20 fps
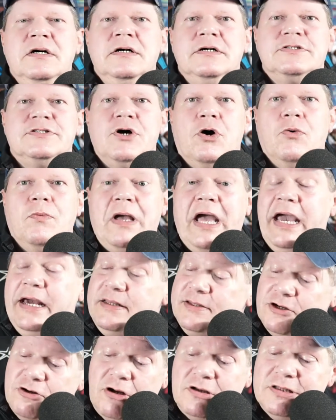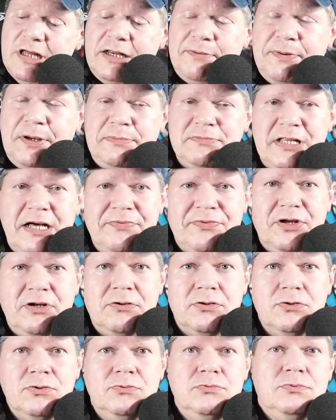So, and there are a lot of people out
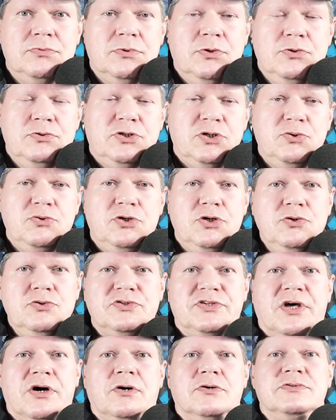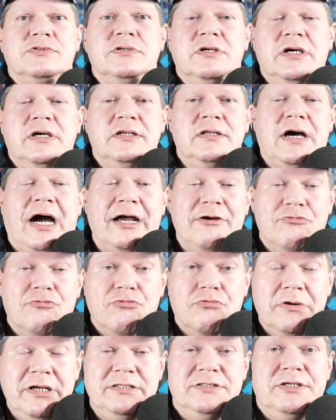there who who do use those, and I
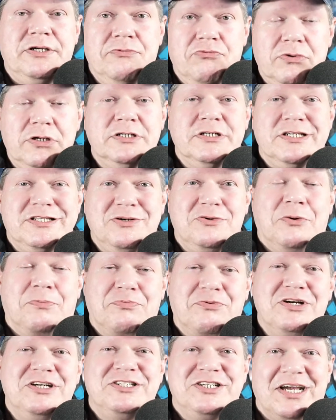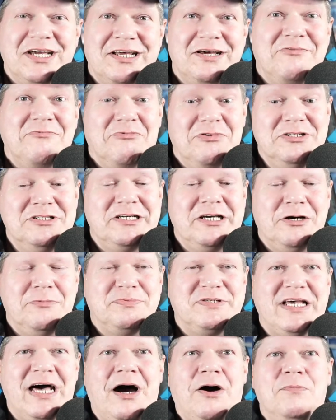really, really do appreciate it. Really
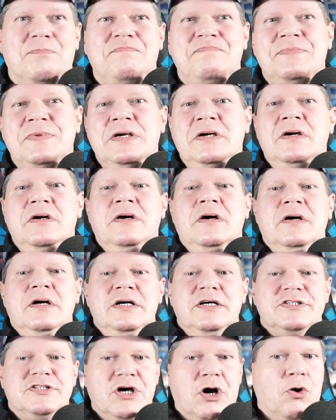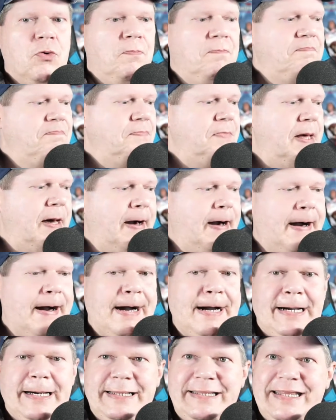helps out. So,
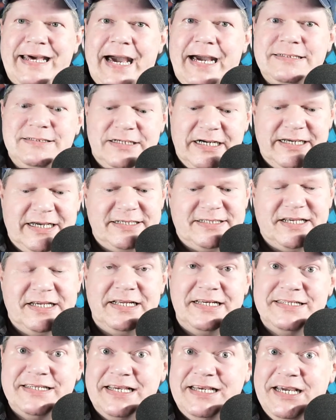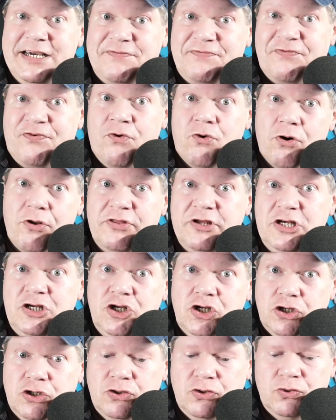uh, that, like I said, is it for the
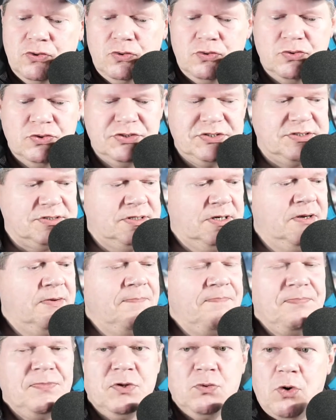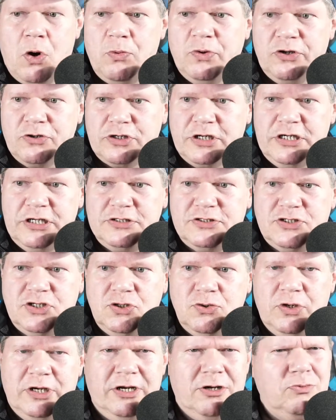news what we are going to
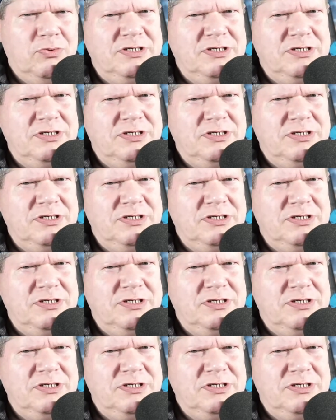do here.